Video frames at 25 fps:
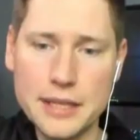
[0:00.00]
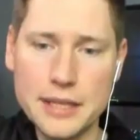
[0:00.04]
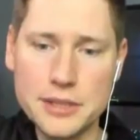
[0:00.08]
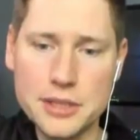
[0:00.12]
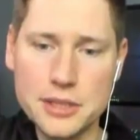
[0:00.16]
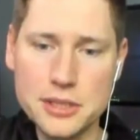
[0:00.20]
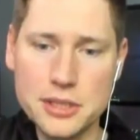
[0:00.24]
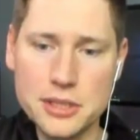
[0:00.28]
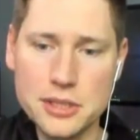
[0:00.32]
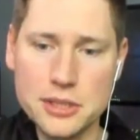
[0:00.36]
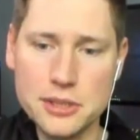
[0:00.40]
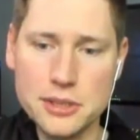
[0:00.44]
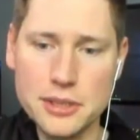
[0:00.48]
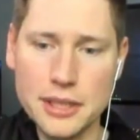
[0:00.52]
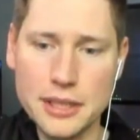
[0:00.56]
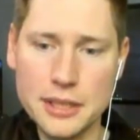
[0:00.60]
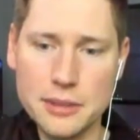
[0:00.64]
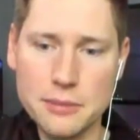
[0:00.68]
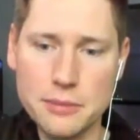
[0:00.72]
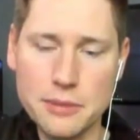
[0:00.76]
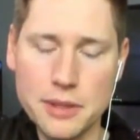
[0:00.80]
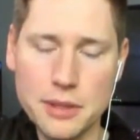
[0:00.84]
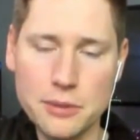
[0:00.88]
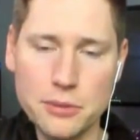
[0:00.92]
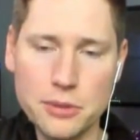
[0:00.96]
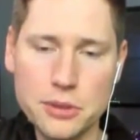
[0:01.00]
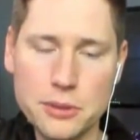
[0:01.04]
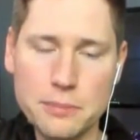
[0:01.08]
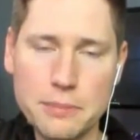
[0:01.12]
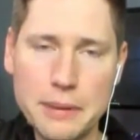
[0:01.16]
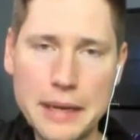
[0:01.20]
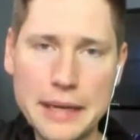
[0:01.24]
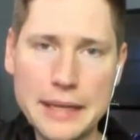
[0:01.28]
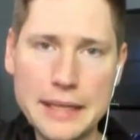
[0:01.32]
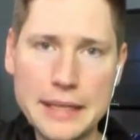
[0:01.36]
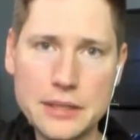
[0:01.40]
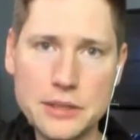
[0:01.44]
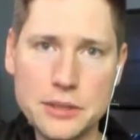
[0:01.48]
Is this just like a thing where you
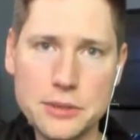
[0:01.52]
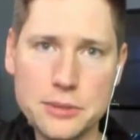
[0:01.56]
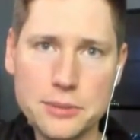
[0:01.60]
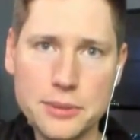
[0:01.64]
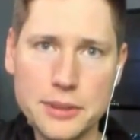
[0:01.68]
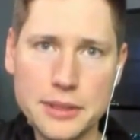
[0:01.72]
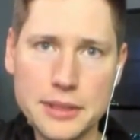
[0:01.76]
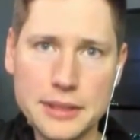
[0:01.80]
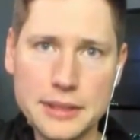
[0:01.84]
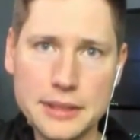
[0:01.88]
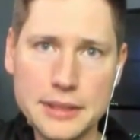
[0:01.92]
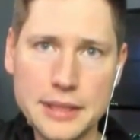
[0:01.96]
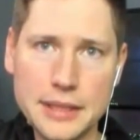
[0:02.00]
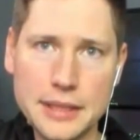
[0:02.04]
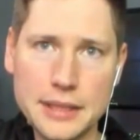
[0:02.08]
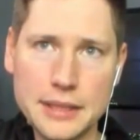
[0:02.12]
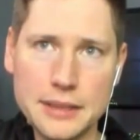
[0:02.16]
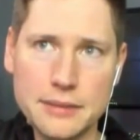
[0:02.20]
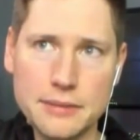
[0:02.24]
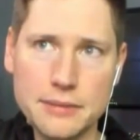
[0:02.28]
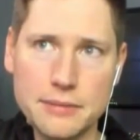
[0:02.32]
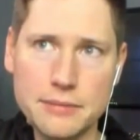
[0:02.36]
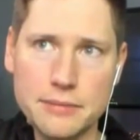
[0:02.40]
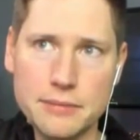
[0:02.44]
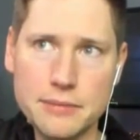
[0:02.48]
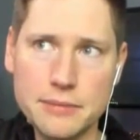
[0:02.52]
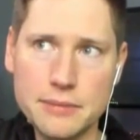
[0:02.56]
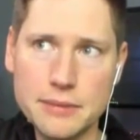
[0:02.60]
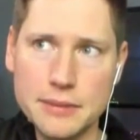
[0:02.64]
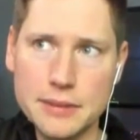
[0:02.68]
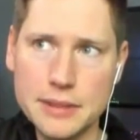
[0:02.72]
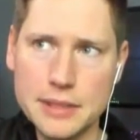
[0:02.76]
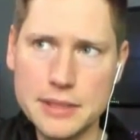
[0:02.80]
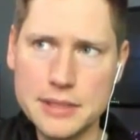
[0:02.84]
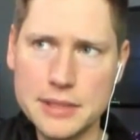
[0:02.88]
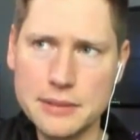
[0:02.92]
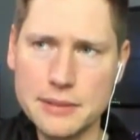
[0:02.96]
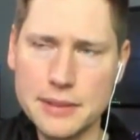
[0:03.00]
buy into it and get it?
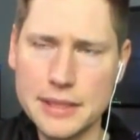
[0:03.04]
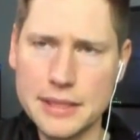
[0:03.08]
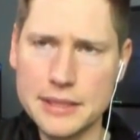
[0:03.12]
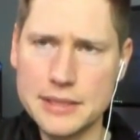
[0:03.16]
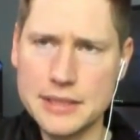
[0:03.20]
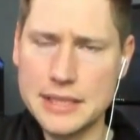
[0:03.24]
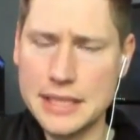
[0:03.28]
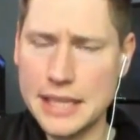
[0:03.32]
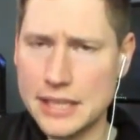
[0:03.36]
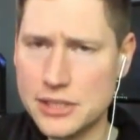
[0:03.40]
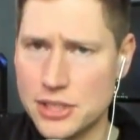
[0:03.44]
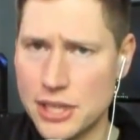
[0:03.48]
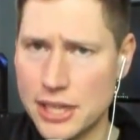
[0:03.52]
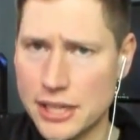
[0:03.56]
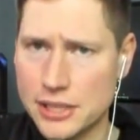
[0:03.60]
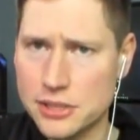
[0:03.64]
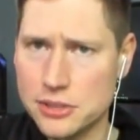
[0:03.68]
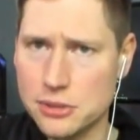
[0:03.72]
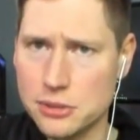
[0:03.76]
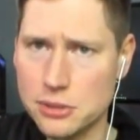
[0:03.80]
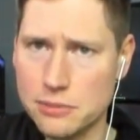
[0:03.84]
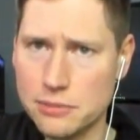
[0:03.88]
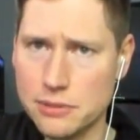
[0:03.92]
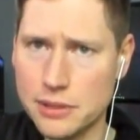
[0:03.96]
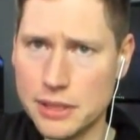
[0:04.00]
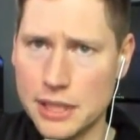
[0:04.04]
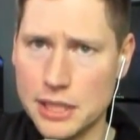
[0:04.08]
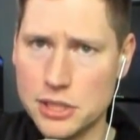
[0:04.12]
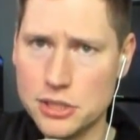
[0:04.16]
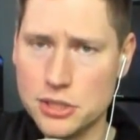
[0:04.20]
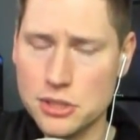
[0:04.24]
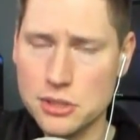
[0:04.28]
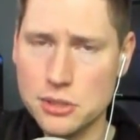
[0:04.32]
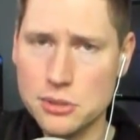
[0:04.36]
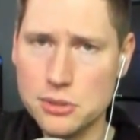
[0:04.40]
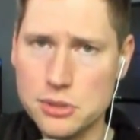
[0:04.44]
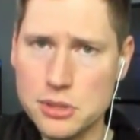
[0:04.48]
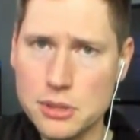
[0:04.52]
Is it like a THX
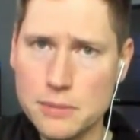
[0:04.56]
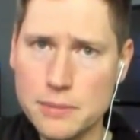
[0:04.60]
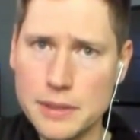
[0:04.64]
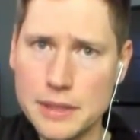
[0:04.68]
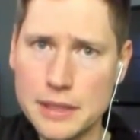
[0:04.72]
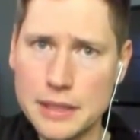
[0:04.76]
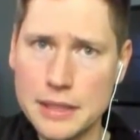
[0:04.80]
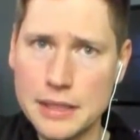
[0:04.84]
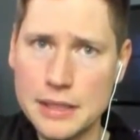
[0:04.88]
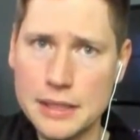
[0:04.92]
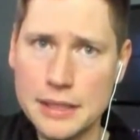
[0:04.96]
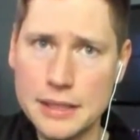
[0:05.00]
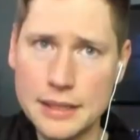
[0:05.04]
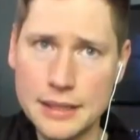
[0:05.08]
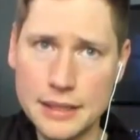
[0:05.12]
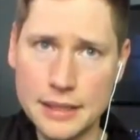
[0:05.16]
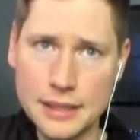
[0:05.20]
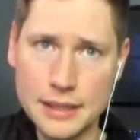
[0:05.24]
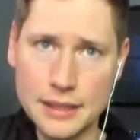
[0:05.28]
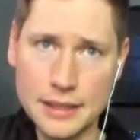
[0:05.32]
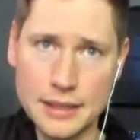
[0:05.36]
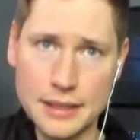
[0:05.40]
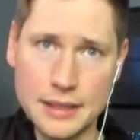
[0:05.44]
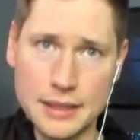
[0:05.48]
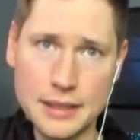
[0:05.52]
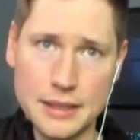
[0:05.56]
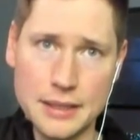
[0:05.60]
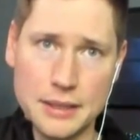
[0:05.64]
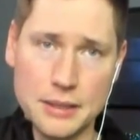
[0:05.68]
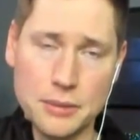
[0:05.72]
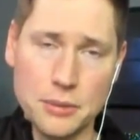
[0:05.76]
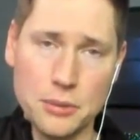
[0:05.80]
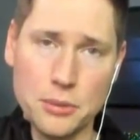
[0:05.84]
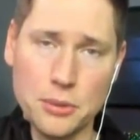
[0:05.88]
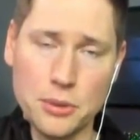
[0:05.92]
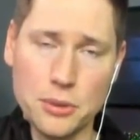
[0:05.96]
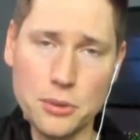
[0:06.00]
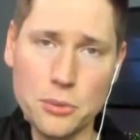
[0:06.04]
certification used to be
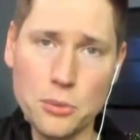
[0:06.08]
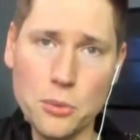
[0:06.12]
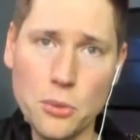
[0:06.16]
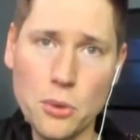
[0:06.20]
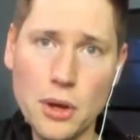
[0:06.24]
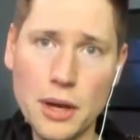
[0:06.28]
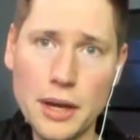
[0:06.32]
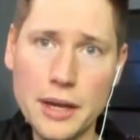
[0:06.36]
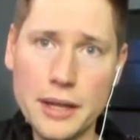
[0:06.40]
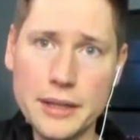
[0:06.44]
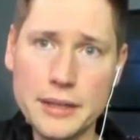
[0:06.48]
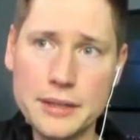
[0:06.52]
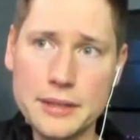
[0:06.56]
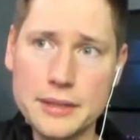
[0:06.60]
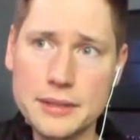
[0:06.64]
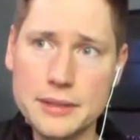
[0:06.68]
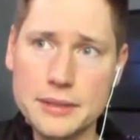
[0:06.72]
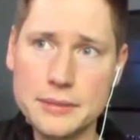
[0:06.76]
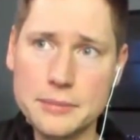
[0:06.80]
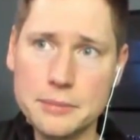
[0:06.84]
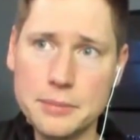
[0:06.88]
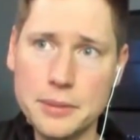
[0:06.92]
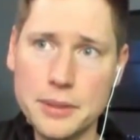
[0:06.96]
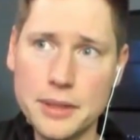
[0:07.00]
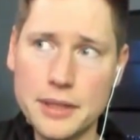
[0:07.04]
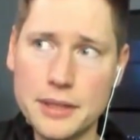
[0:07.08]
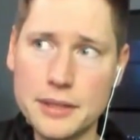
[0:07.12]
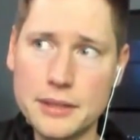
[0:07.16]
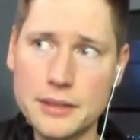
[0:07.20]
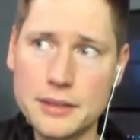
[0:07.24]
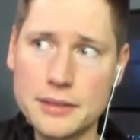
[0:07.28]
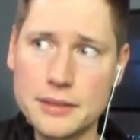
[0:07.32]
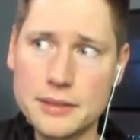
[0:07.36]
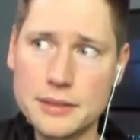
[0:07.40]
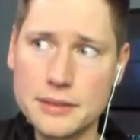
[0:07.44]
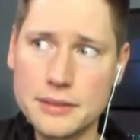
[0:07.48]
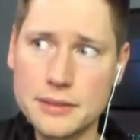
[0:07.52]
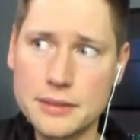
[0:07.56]
or what?
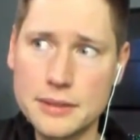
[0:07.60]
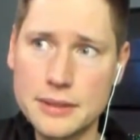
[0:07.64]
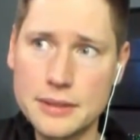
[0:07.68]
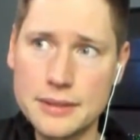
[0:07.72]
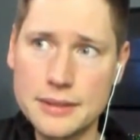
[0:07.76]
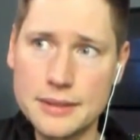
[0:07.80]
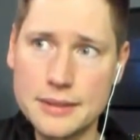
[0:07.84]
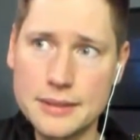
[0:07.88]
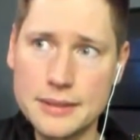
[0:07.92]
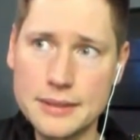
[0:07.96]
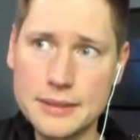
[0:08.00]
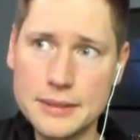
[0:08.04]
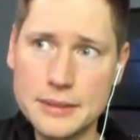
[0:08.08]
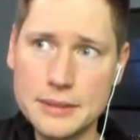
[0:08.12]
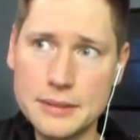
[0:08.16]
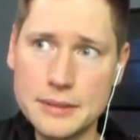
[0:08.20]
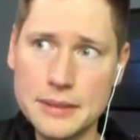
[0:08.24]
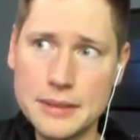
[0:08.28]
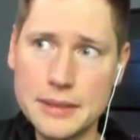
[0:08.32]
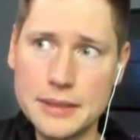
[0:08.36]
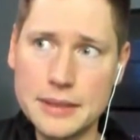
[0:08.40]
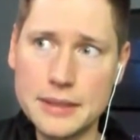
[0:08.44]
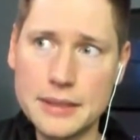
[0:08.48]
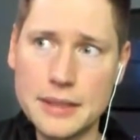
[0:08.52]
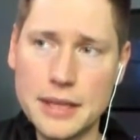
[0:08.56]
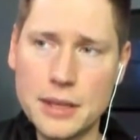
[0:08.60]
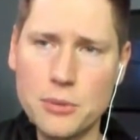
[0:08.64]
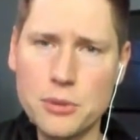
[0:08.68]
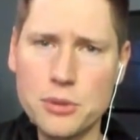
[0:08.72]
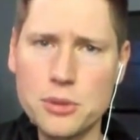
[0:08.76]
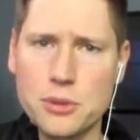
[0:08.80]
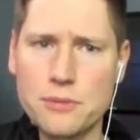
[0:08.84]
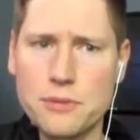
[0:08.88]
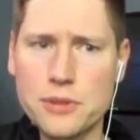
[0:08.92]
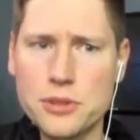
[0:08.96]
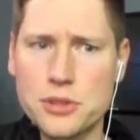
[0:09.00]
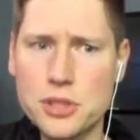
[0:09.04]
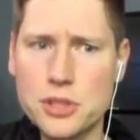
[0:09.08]
But I
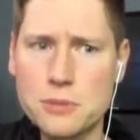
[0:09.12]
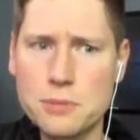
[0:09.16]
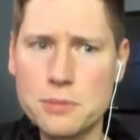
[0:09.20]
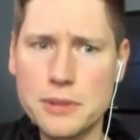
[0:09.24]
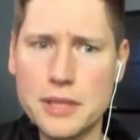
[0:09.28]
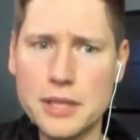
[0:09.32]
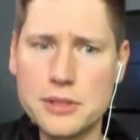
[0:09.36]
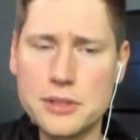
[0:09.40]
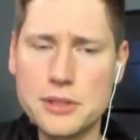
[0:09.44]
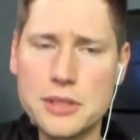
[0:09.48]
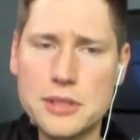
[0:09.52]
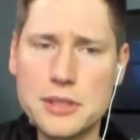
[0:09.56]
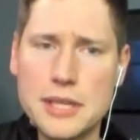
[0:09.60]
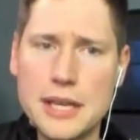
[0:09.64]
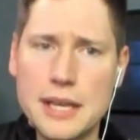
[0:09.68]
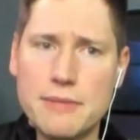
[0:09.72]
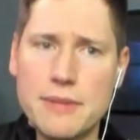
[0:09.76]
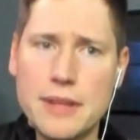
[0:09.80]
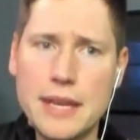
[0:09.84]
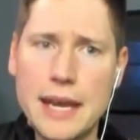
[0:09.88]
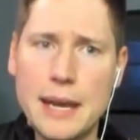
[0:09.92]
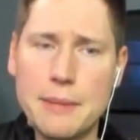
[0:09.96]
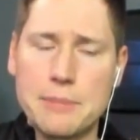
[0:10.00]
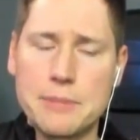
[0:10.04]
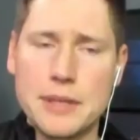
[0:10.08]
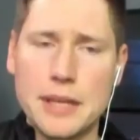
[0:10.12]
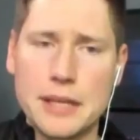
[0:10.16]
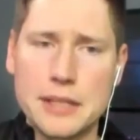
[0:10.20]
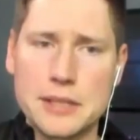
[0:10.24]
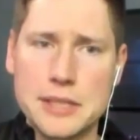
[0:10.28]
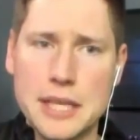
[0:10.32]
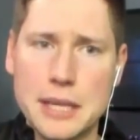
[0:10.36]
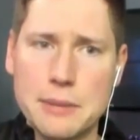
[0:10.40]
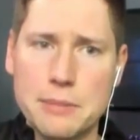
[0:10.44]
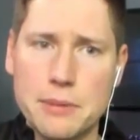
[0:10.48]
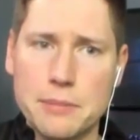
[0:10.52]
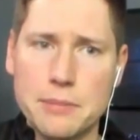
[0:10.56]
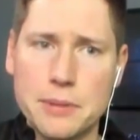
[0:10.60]
wonder if it's just because these have the
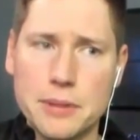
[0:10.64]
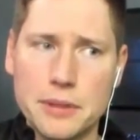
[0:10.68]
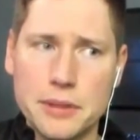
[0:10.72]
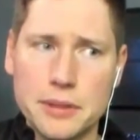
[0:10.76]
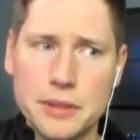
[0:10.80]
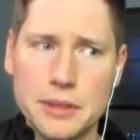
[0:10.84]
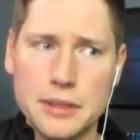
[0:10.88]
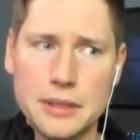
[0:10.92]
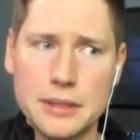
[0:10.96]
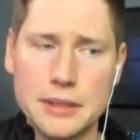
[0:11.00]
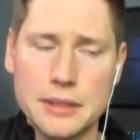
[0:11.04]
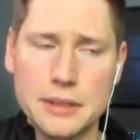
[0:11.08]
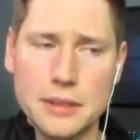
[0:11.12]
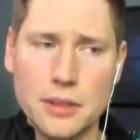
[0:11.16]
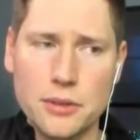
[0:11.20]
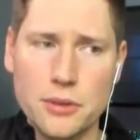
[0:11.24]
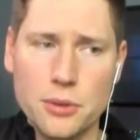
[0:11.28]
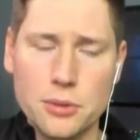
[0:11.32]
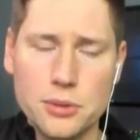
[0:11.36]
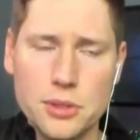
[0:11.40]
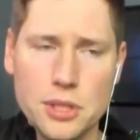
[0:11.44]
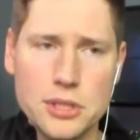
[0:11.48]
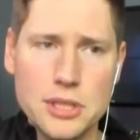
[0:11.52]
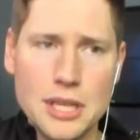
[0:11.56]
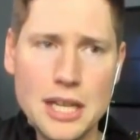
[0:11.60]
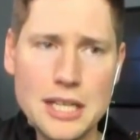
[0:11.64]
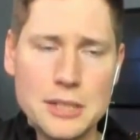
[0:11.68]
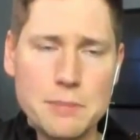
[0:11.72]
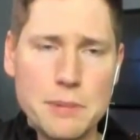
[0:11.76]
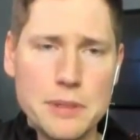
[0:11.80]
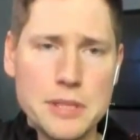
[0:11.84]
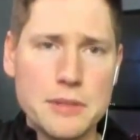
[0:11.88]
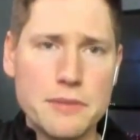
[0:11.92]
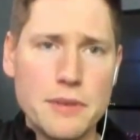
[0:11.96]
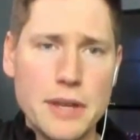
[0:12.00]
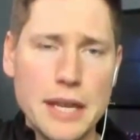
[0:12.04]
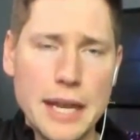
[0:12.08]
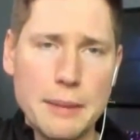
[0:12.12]
aptX capability, although it does not
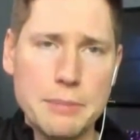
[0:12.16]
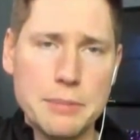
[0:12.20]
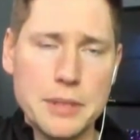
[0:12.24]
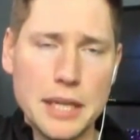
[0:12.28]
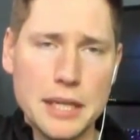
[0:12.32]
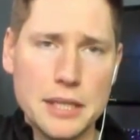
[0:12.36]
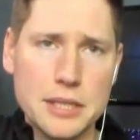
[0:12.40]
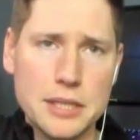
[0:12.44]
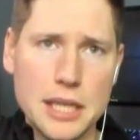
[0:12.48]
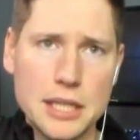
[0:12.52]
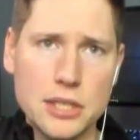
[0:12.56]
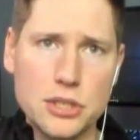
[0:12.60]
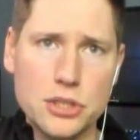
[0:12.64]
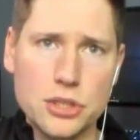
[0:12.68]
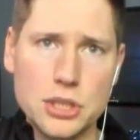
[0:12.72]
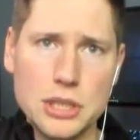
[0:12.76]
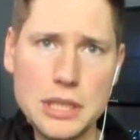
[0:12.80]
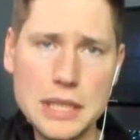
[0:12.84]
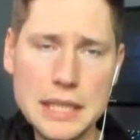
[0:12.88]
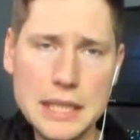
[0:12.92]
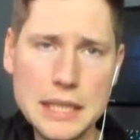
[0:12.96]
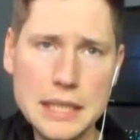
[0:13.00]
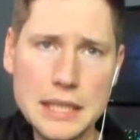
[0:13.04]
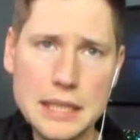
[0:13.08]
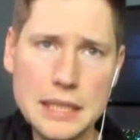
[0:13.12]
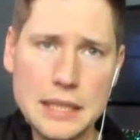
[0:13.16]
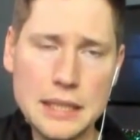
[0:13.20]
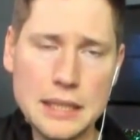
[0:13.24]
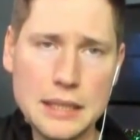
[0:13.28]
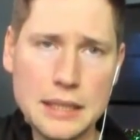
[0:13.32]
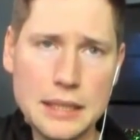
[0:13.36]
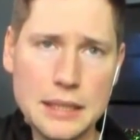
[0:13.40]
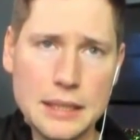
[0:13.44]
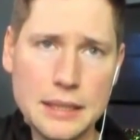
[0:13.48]
specify aptX HD.